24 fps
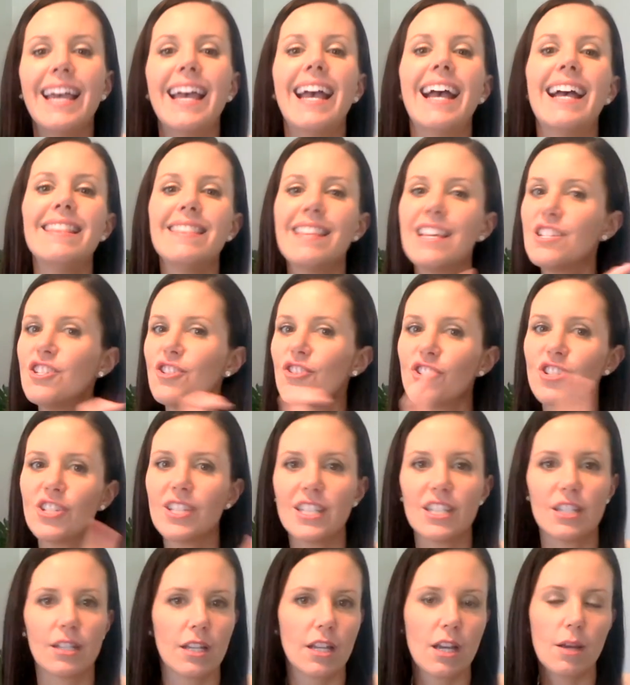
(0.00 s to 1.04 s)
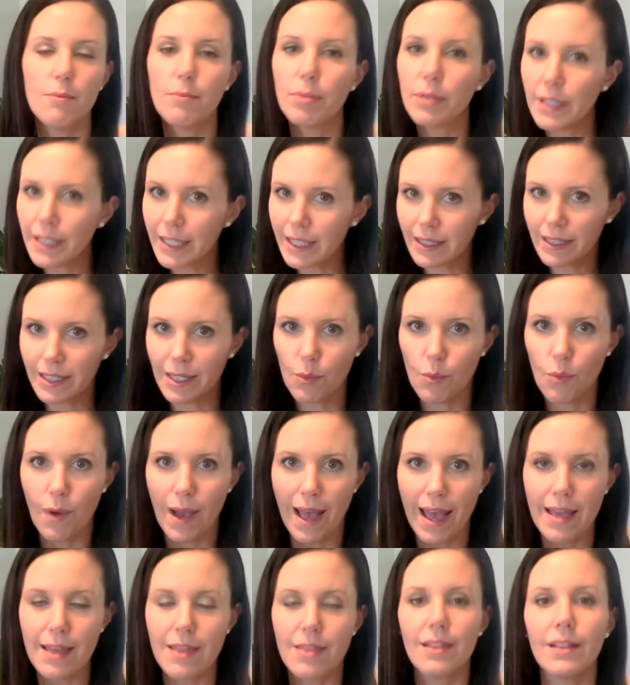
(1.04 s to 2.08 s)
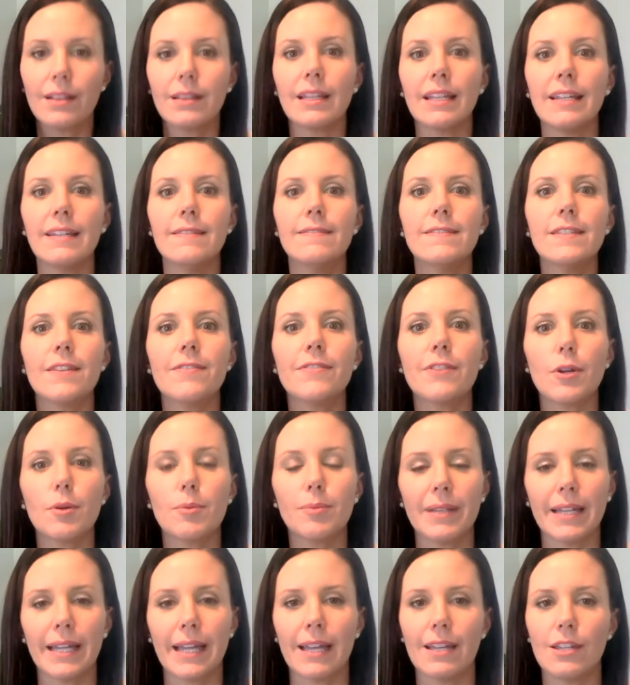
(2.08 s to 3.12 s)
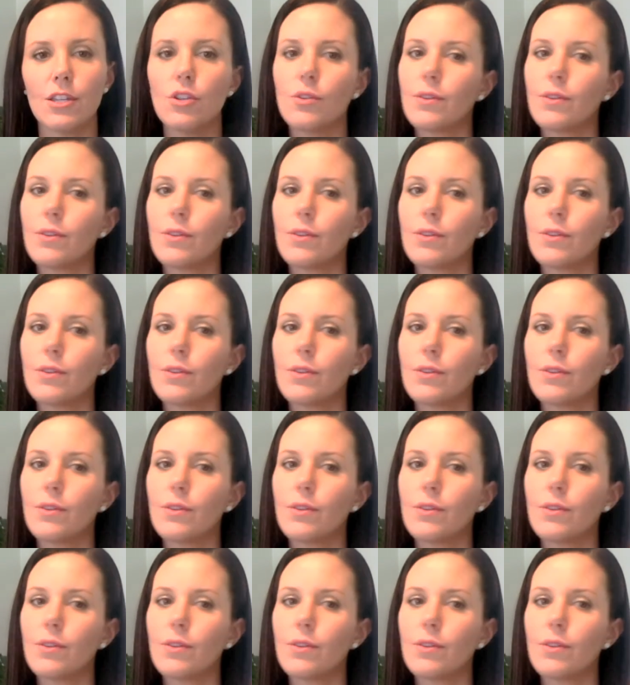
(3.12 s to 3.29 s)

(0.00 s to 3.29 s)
and then you just completely wet the leaves of your plant.